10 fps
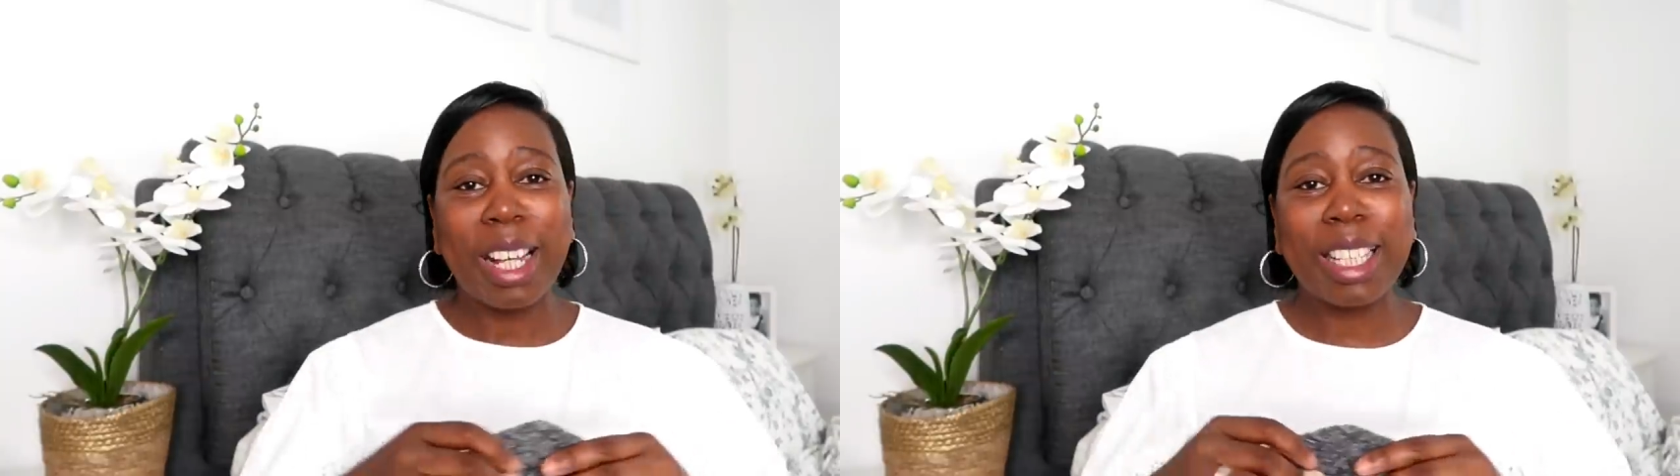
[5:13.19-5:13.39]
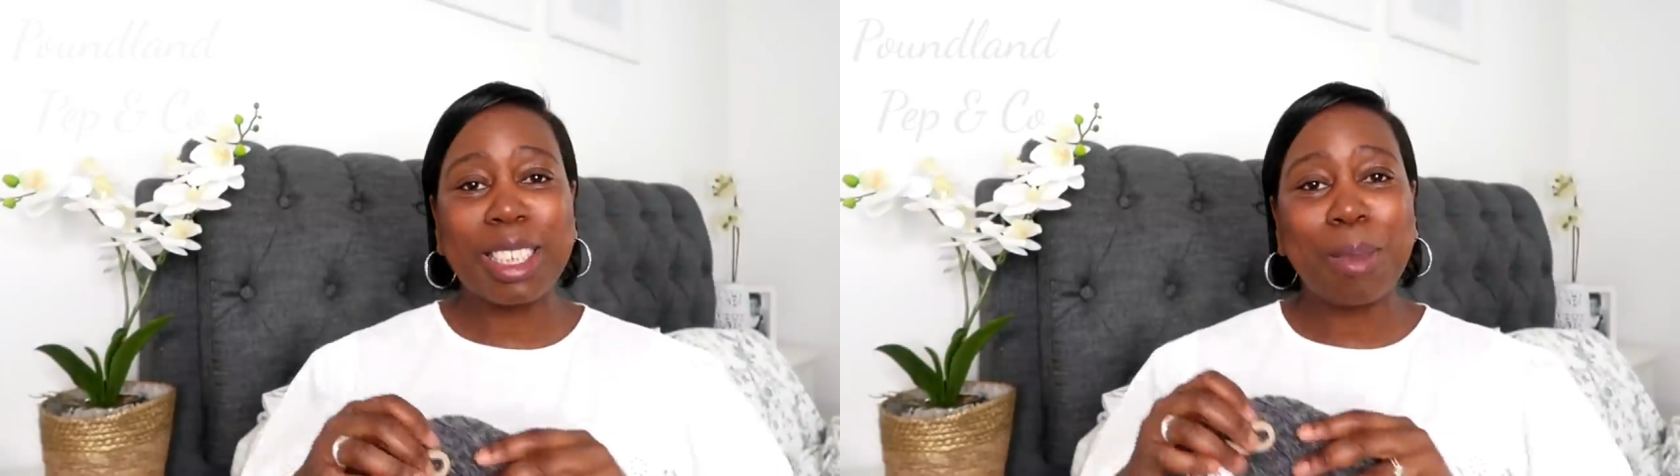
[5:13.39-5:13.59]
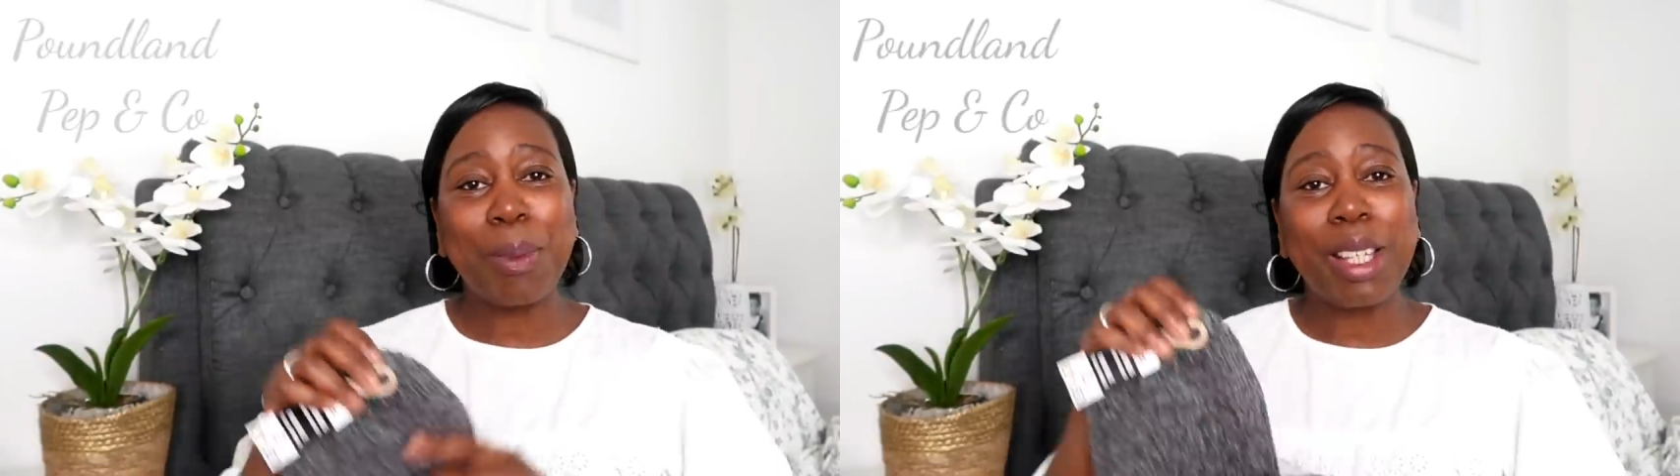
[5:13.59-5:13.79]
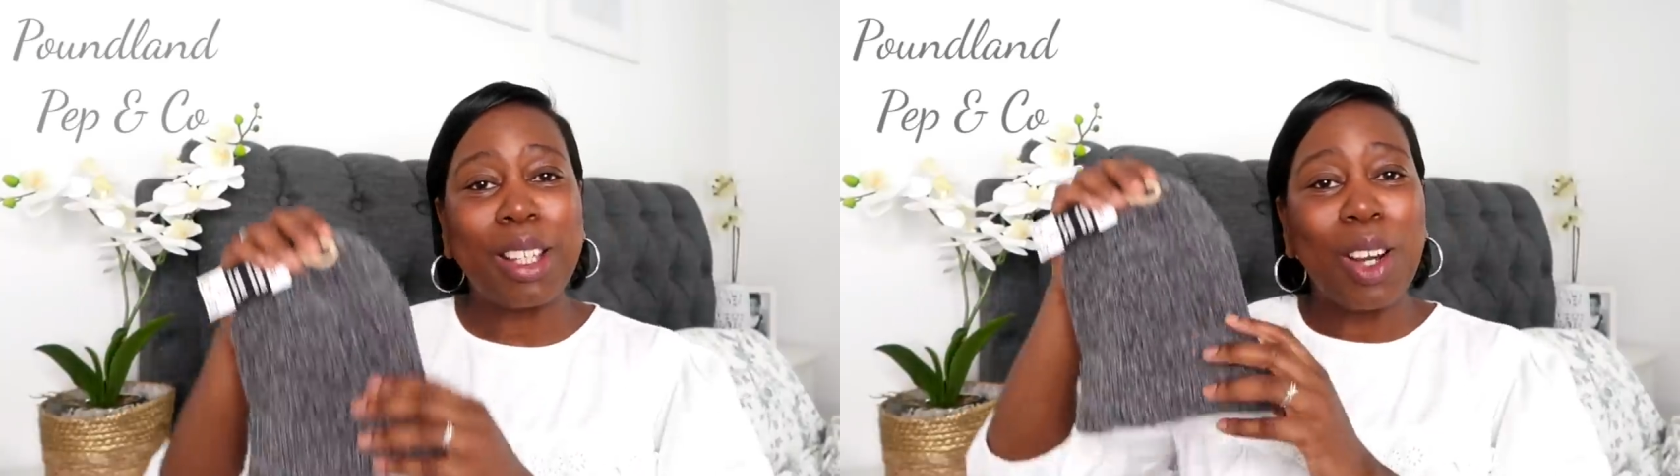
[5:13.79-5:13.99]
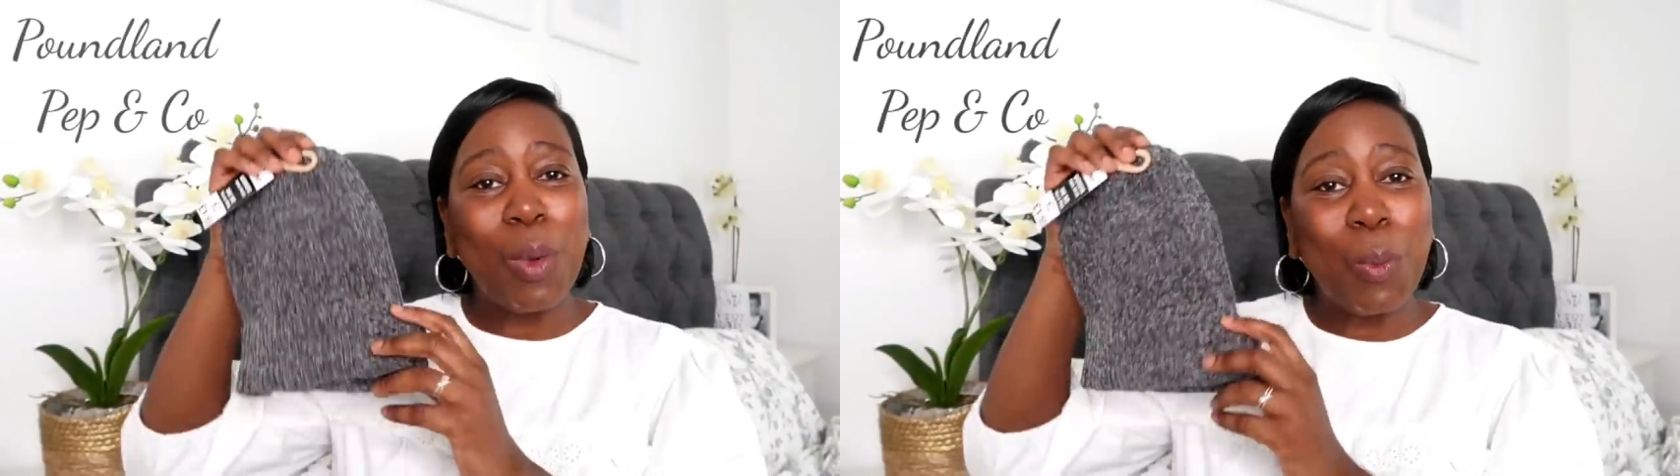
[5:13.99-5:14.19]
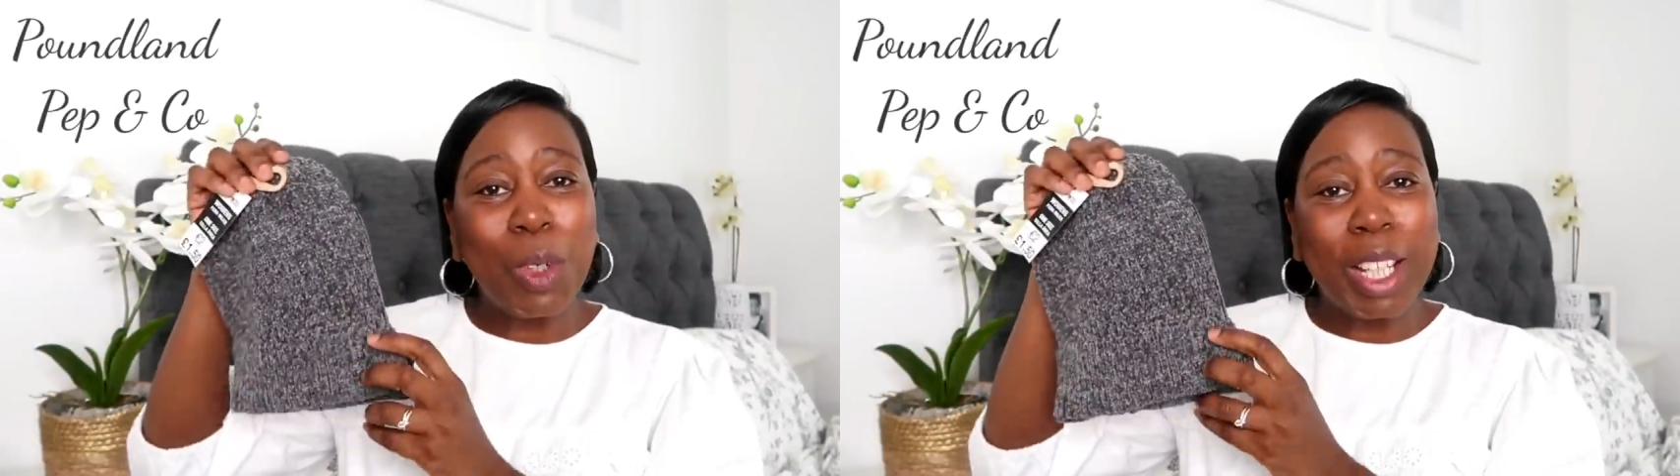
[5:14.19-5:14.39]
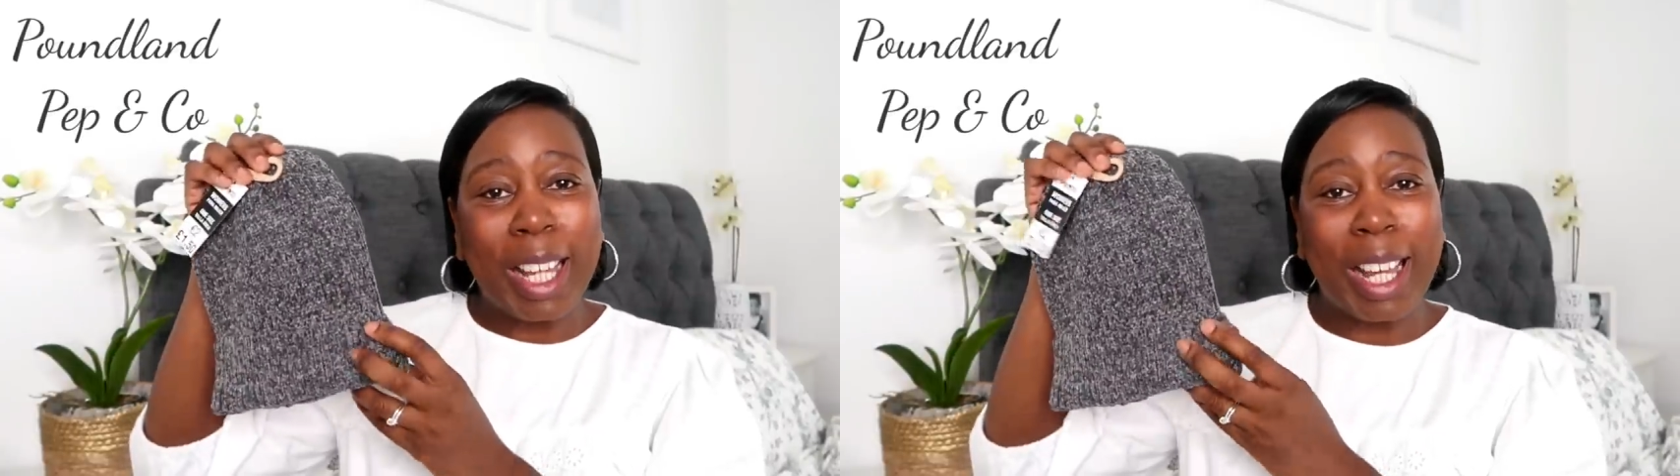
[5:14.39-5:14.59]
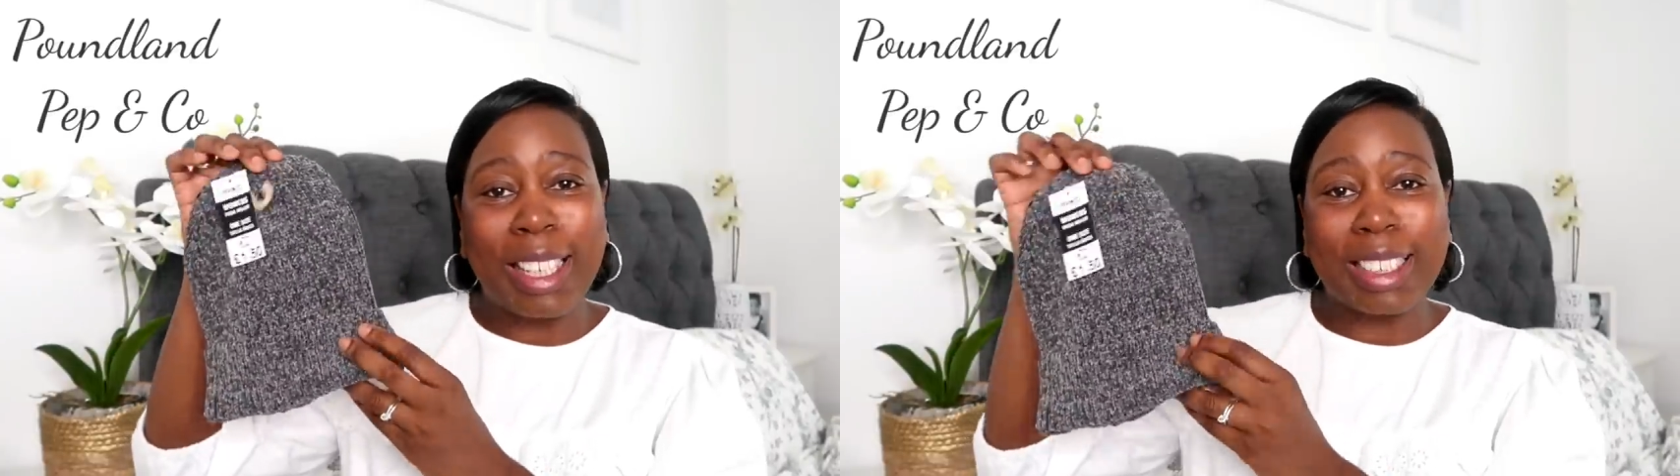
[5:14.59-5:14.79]
has to be a
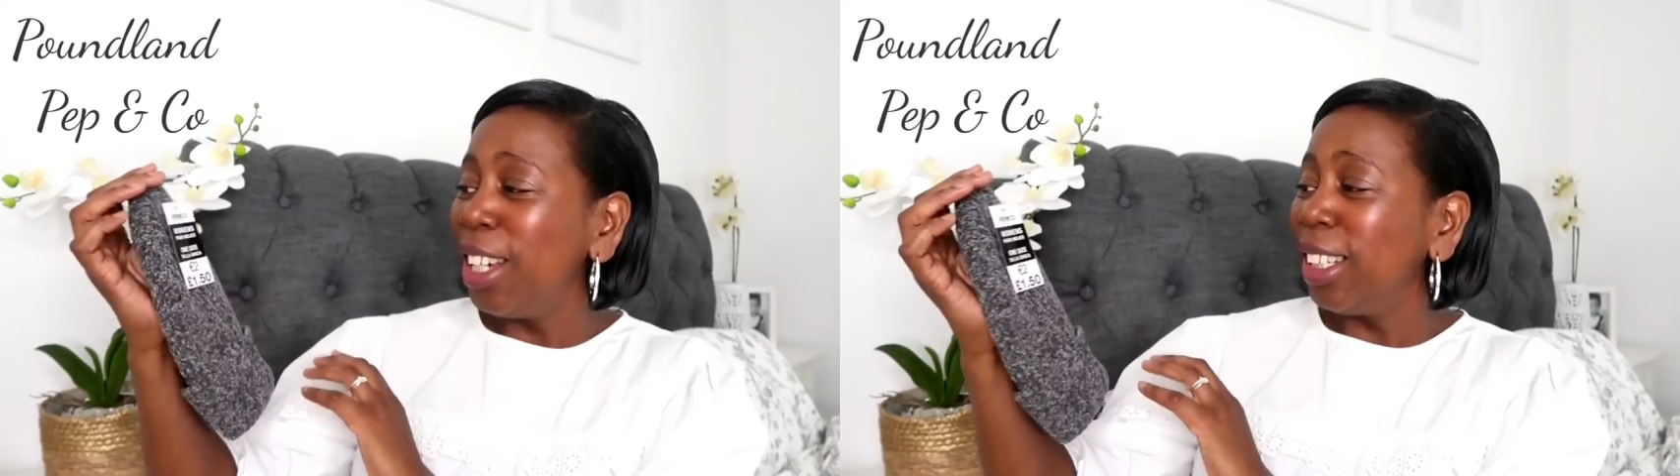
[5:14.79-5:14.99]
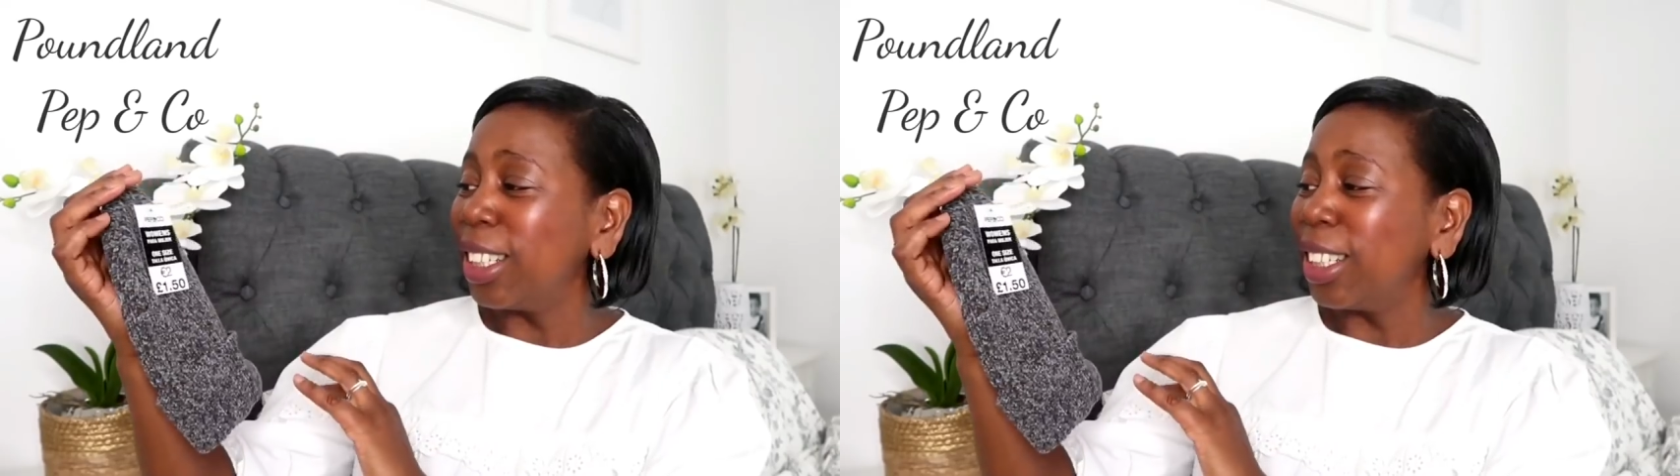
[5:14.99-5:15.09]
woolly hat.